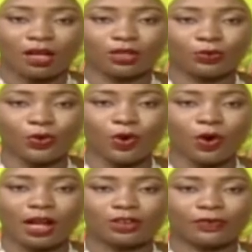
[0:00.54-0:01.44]
The
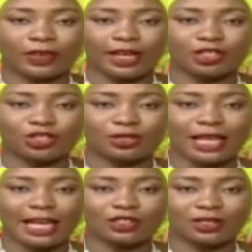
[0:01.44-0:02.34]
Rural Electrification
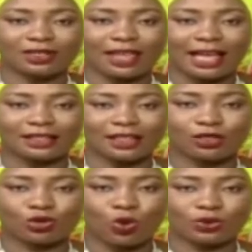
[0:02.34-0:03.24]
Agency has
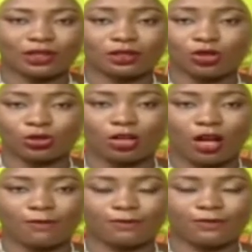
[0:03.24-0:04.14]
installed a total
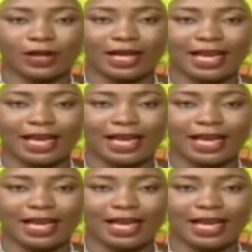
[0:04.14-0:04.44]
of